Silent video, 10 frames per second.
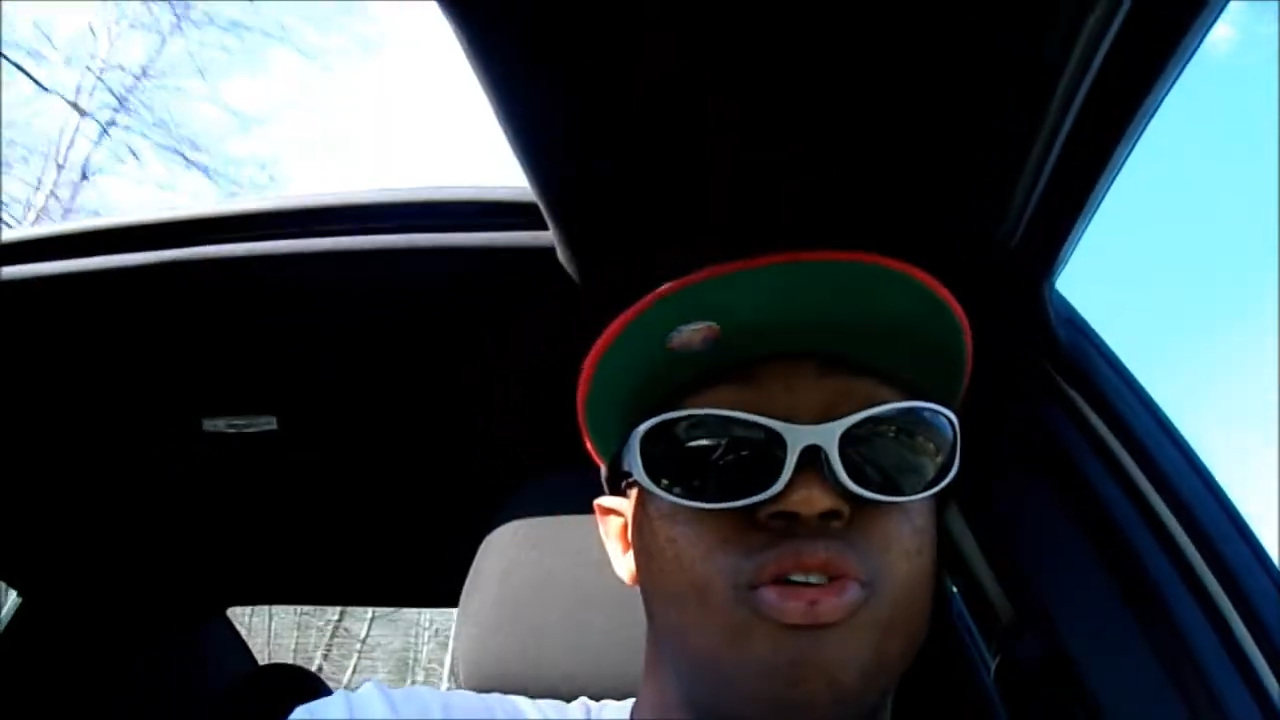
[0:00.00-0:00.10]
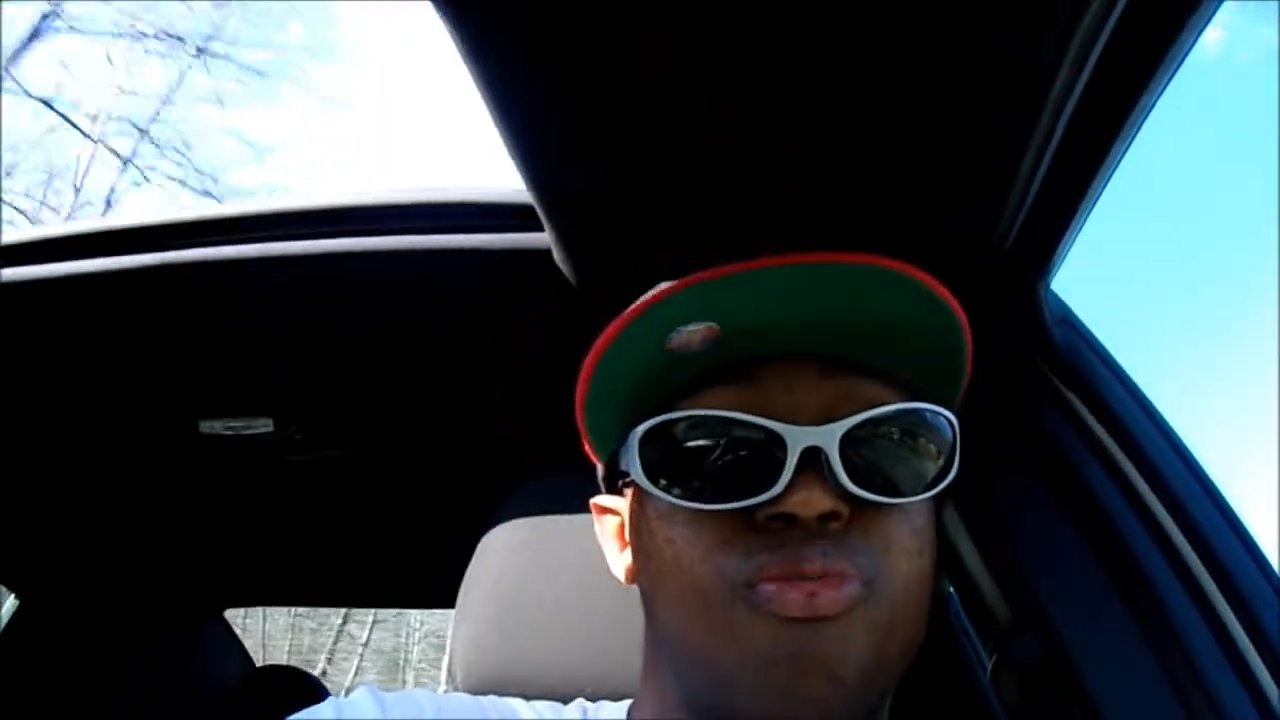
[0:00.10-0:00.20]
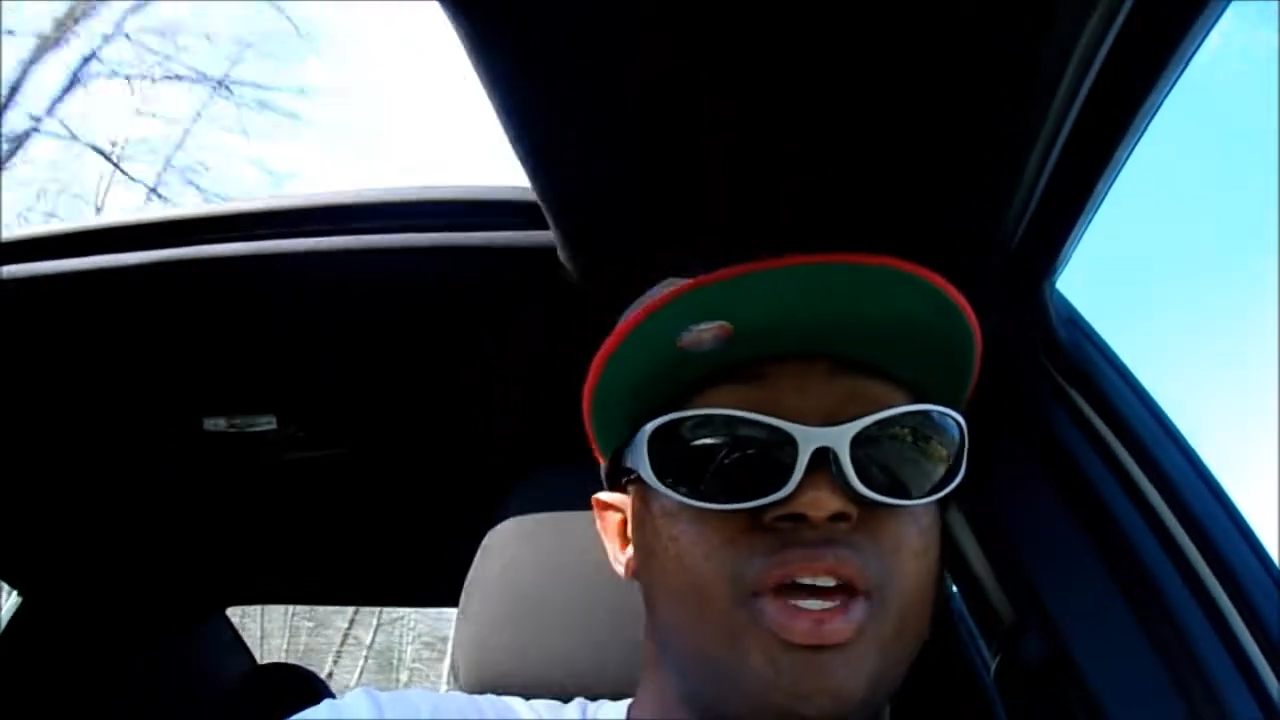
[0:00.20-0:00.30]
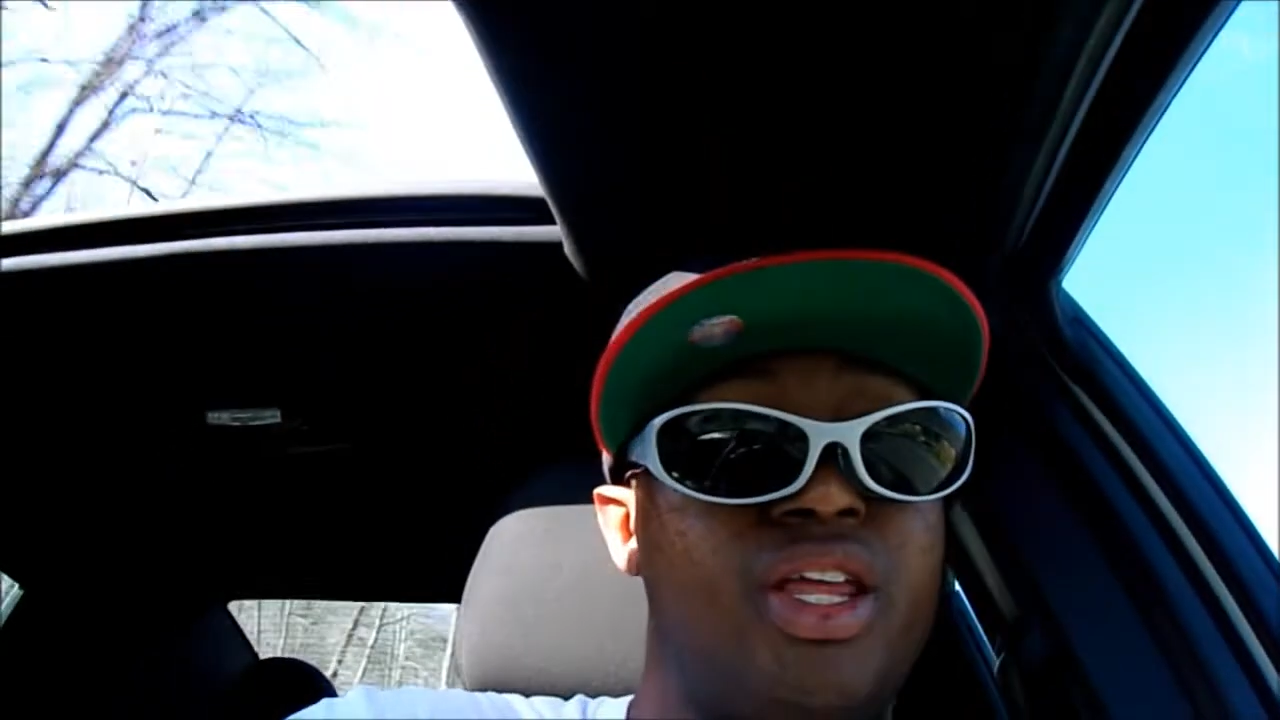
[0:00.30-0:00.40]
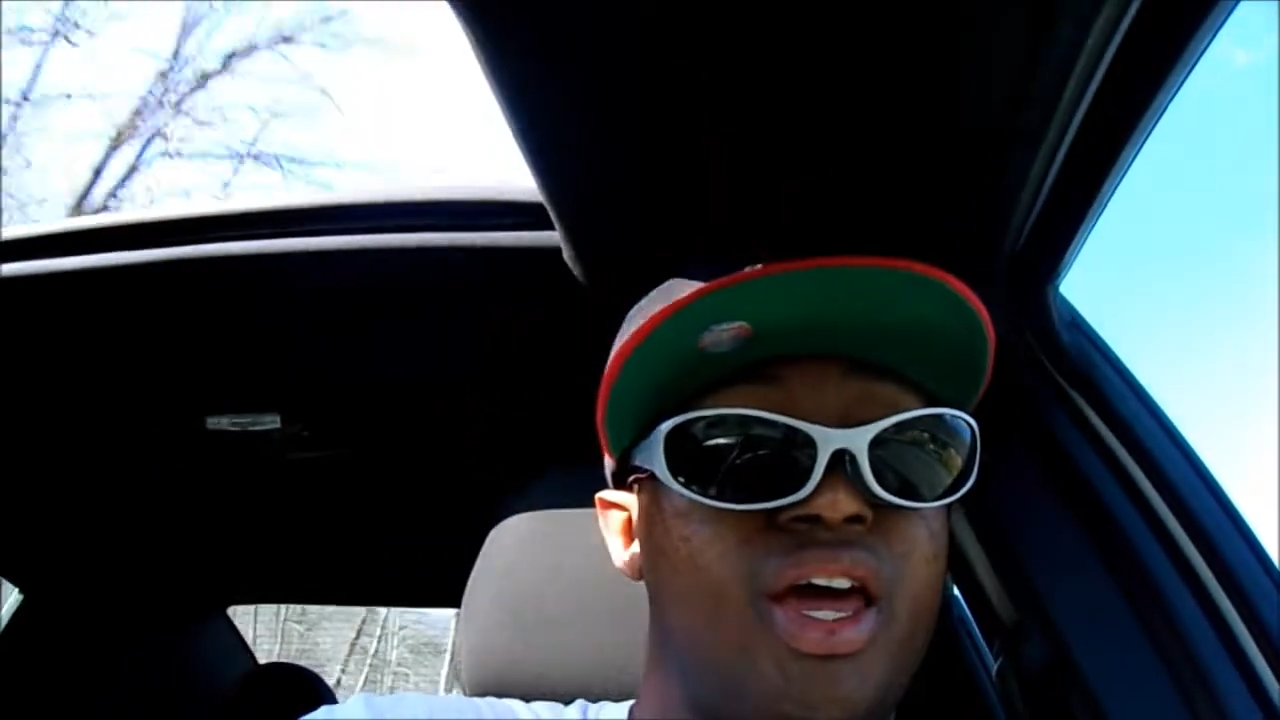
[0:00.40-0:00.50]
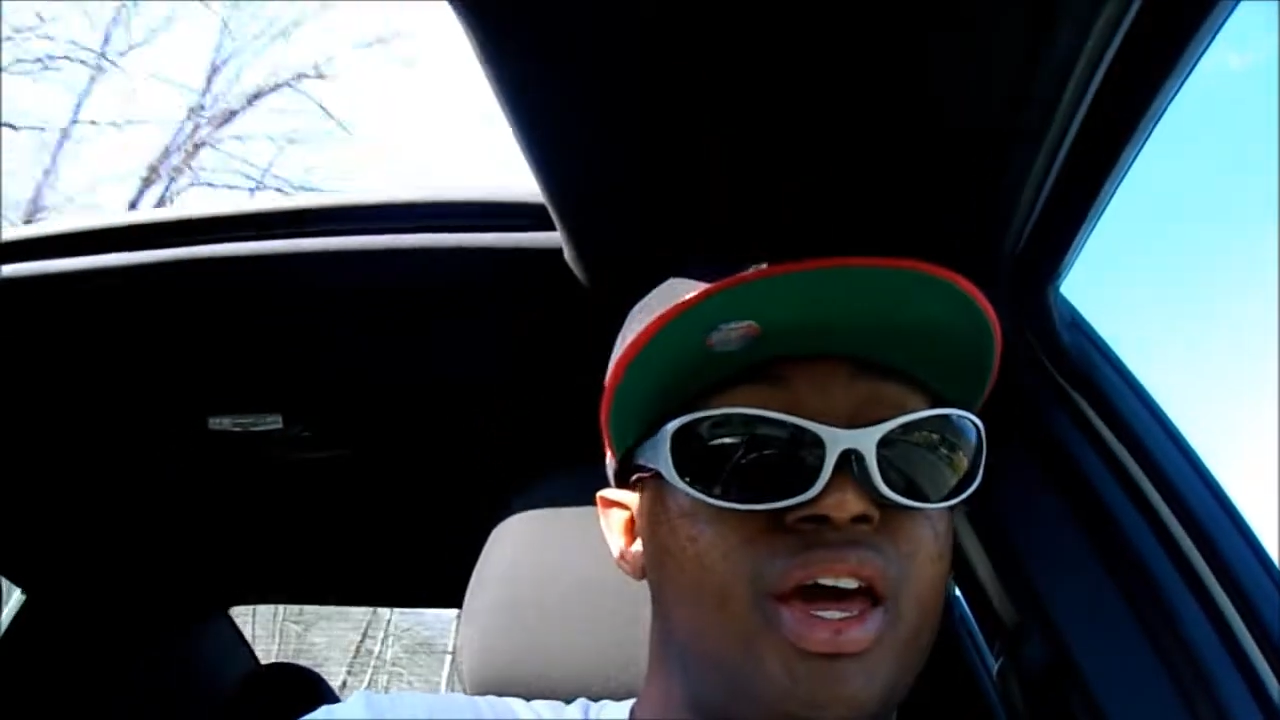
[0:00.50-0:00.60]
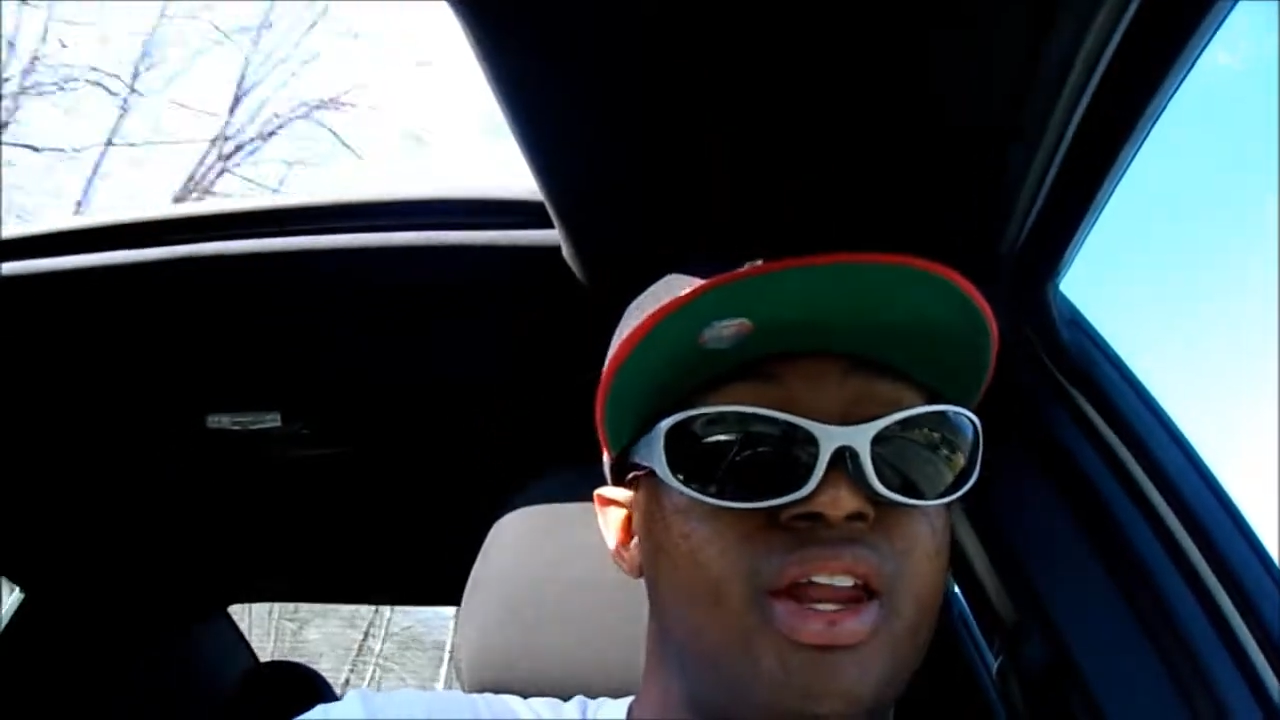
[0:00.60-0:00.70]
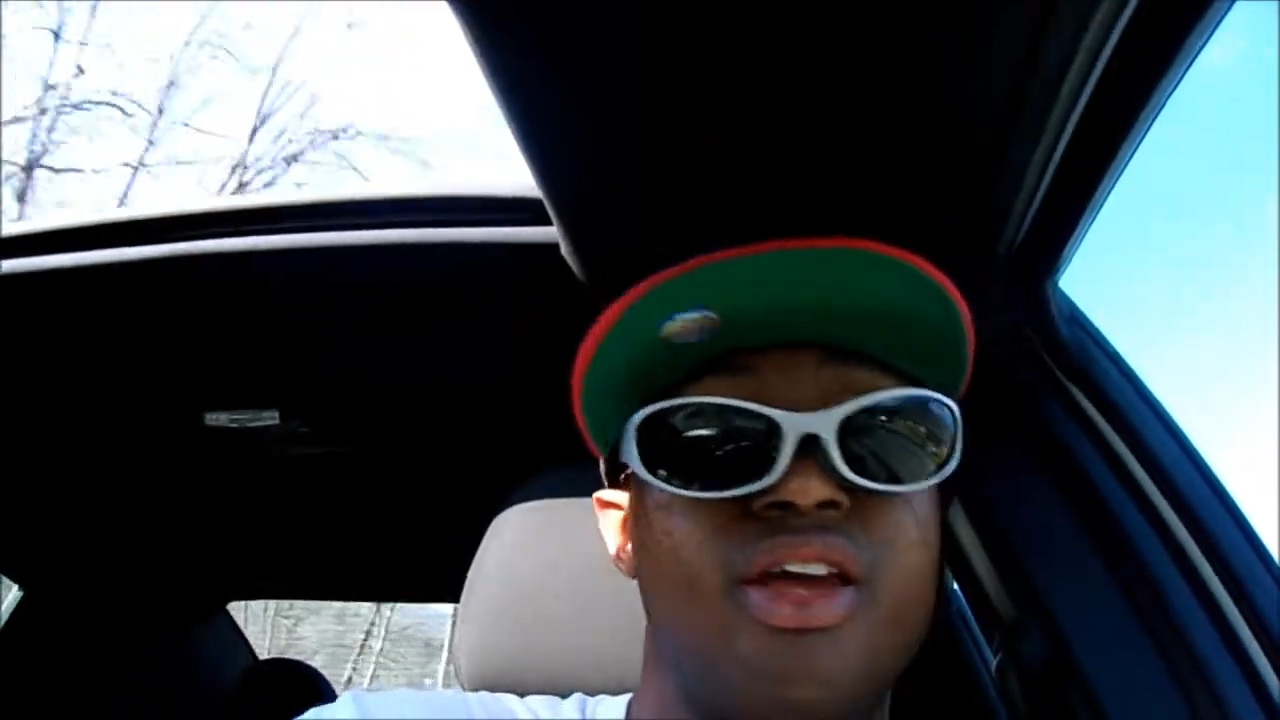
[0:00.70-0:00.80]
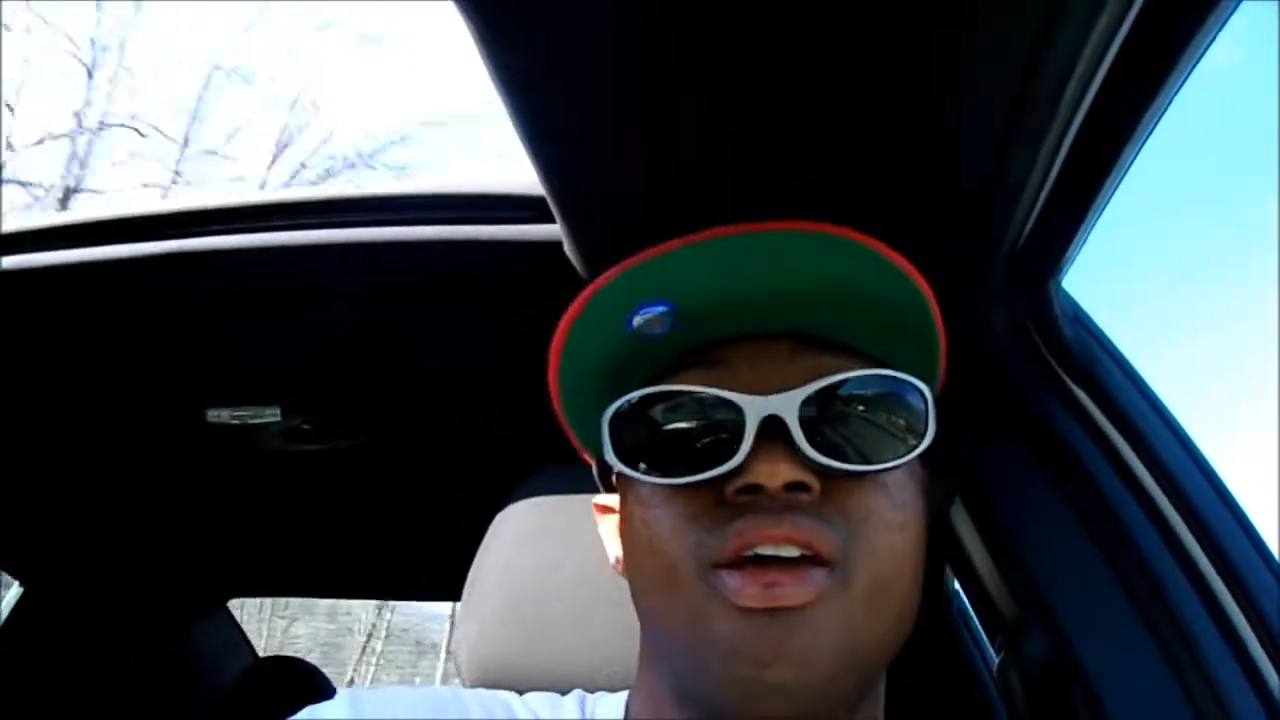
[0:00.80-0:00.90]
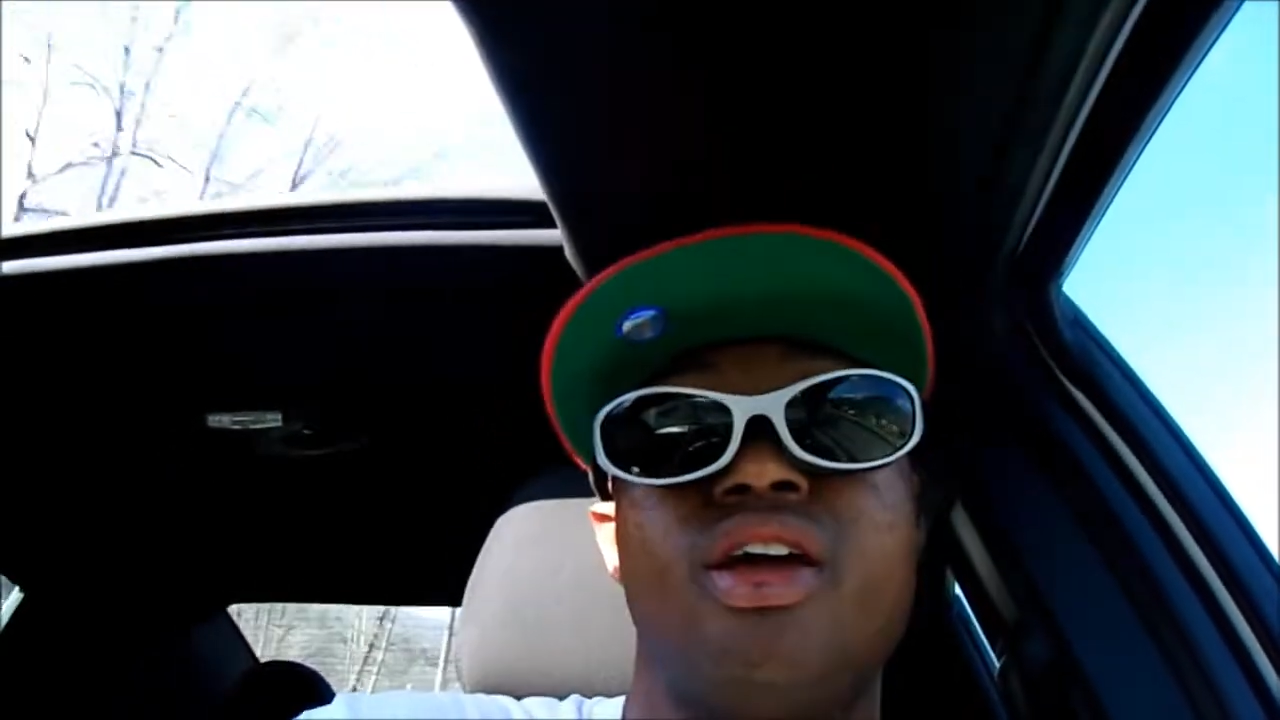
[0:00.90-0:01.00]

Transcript: will be dead.